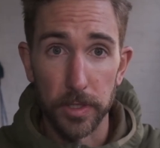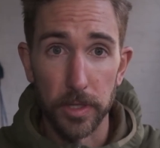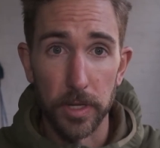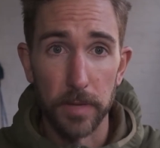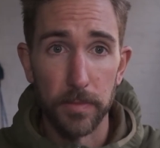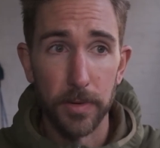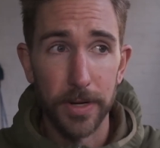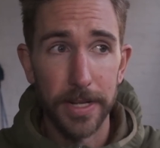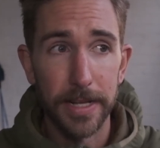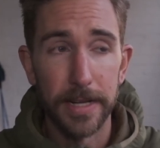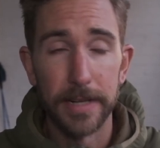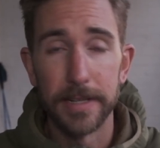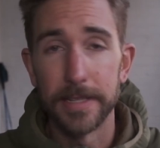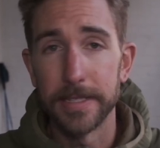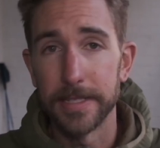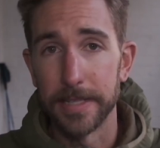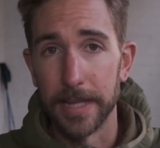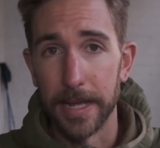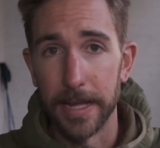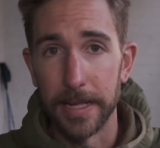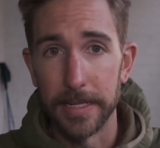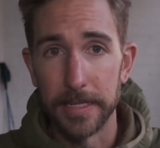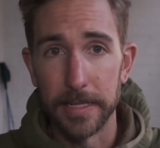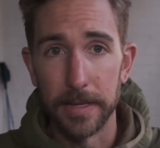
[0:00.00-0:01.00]
So your body
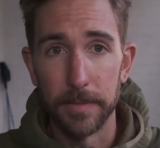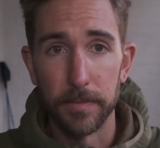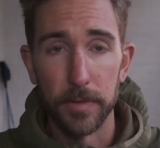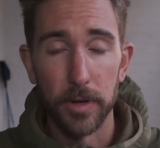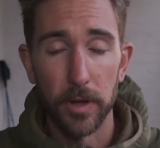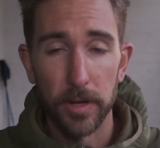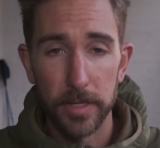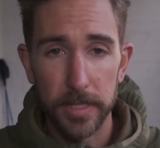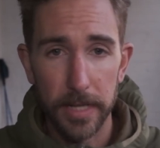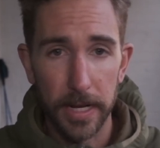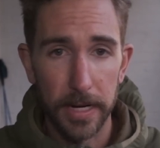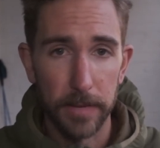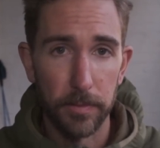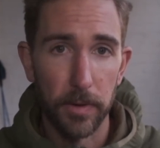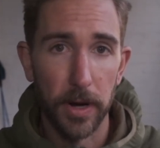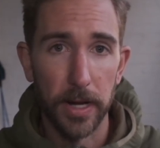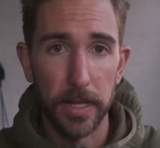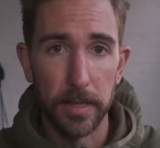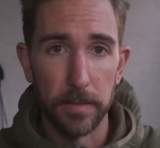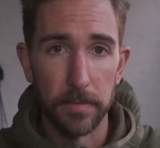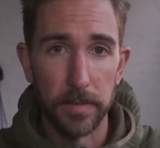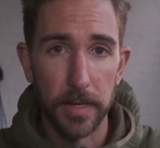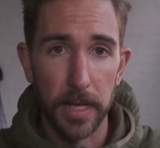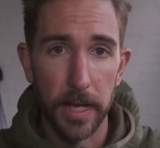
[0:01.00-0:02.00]
understands them, knows how to
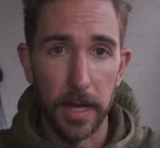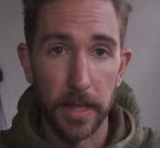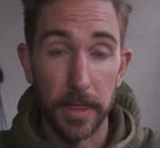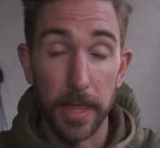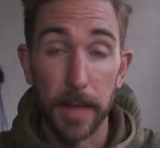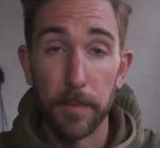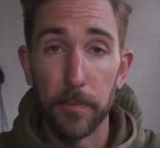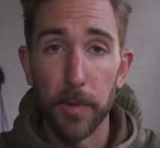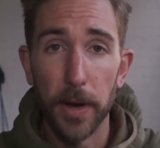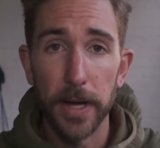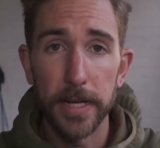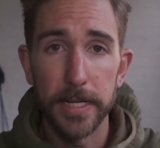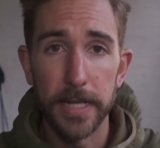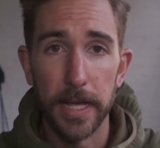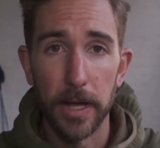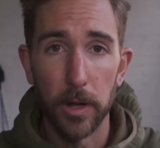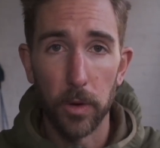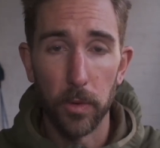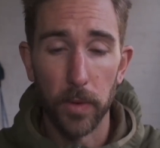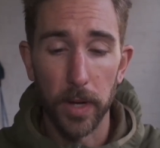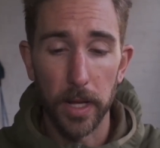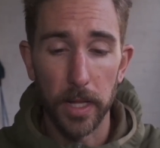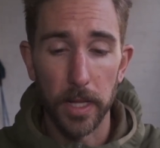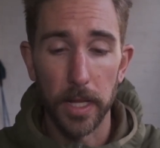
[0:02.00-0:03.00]
break them down. They break down
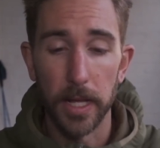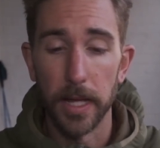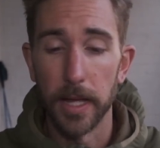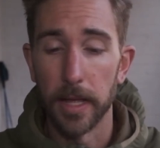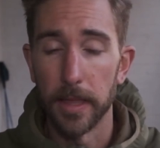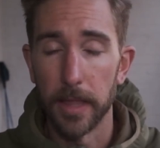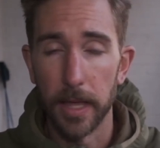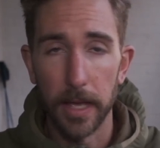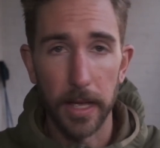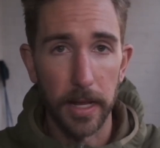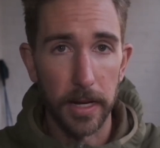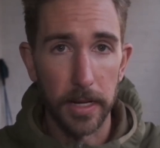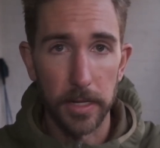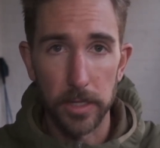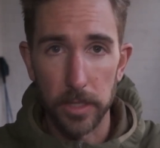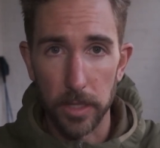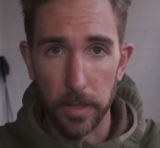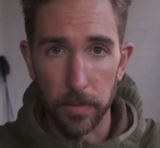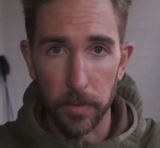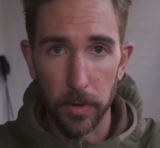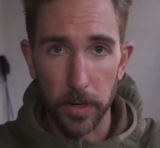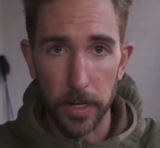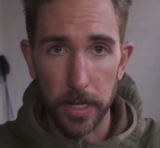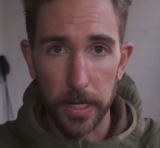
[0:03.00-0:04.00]
quickly and they get into
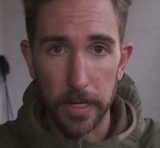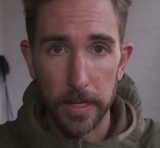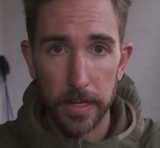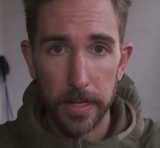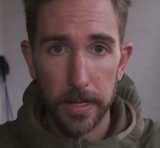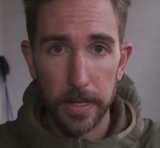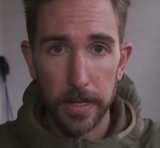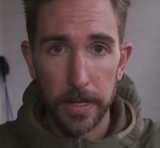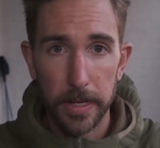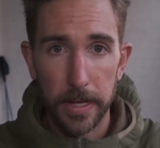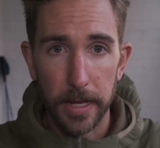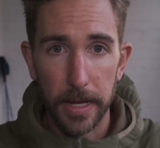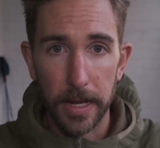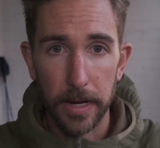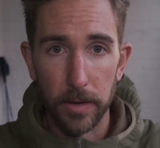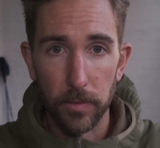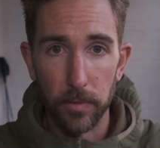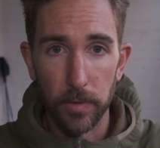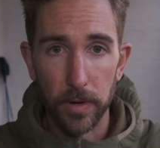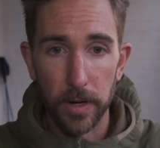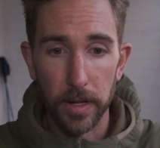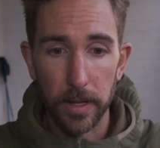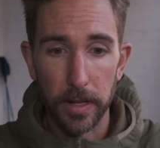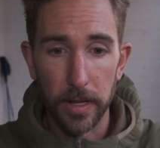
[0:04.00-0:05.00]
the body in a
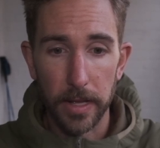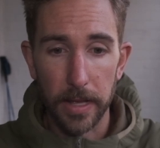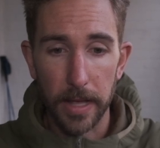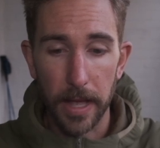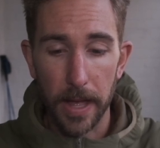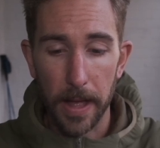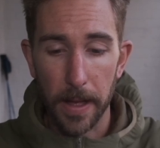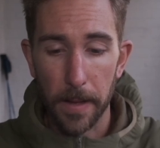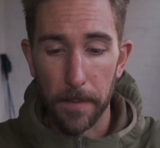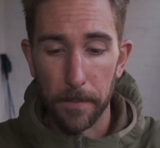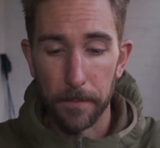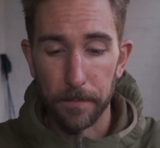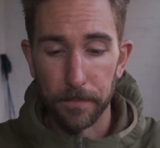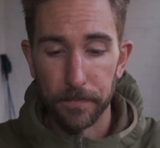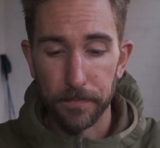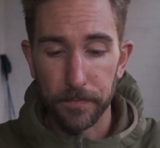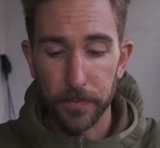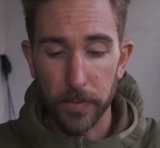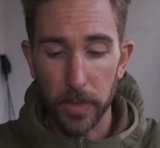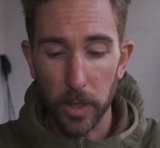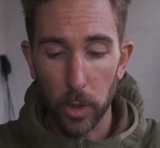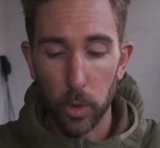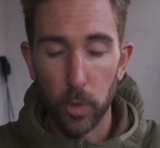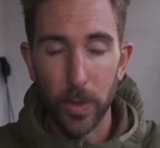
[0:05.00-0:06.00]
really
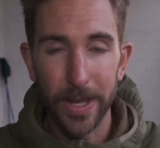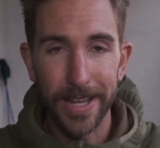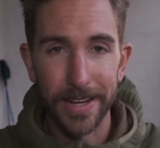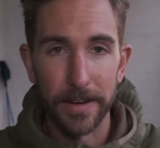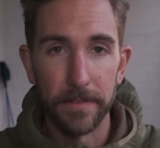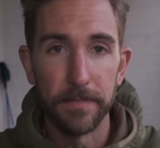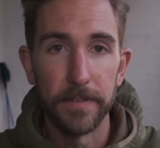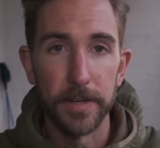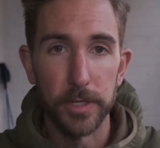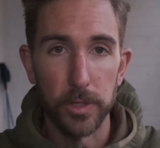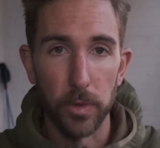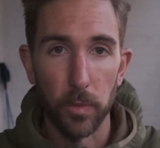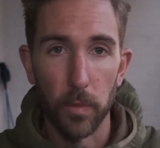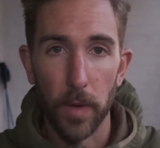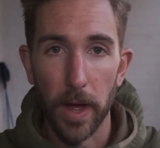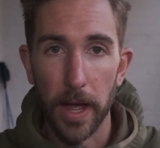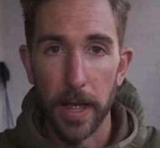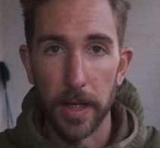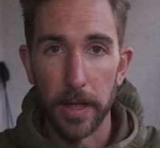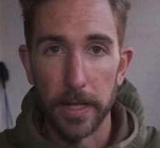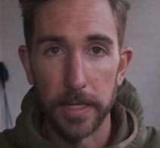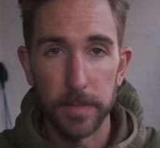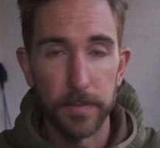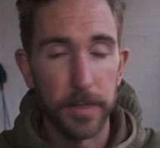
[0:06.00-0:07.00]
quick and efficient
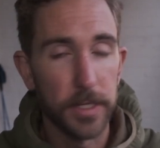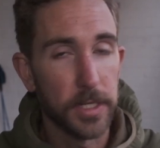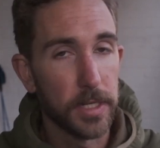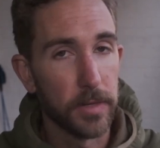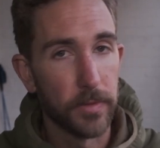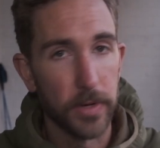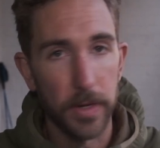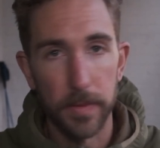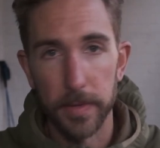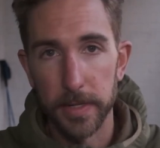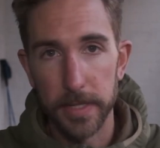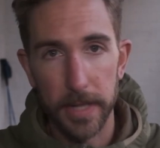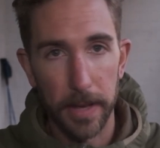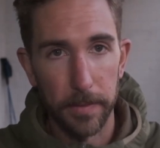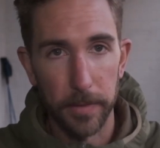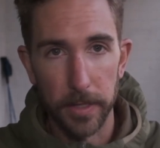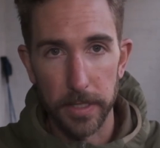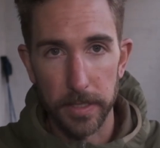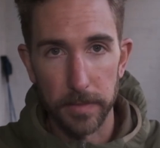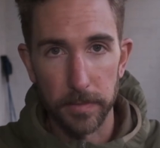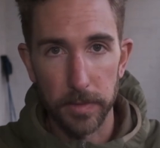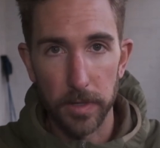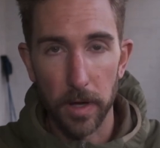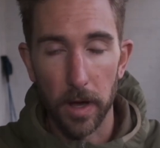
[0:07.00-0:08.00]
way, especially when your
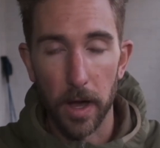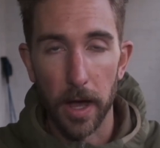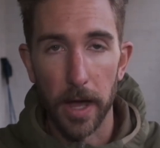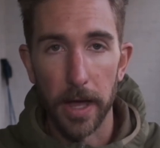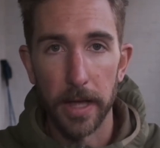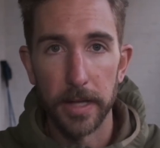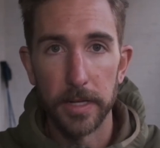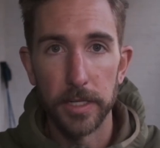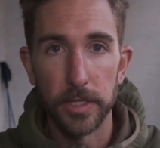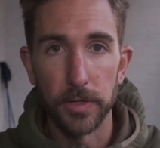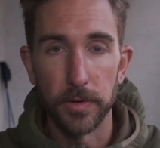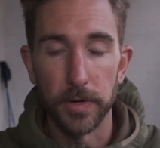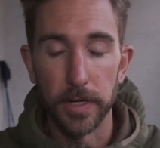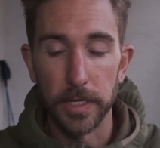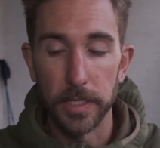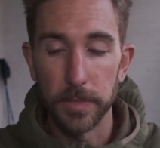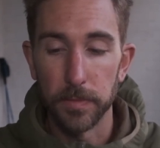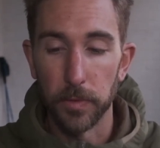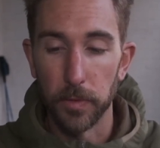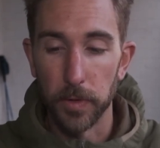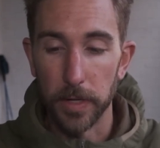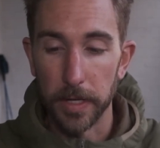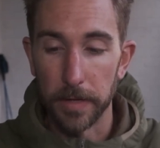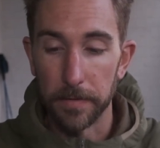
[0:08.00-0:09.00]
metabolism's high during a
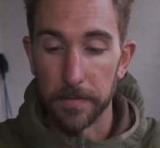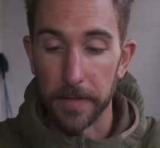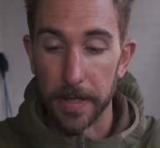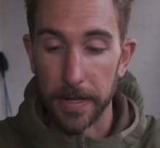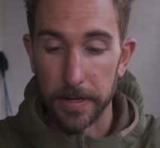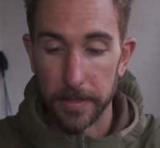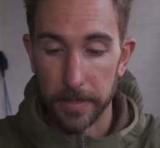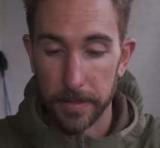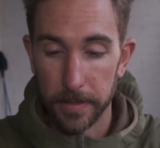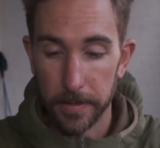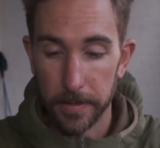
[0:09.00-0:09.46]
sporting event.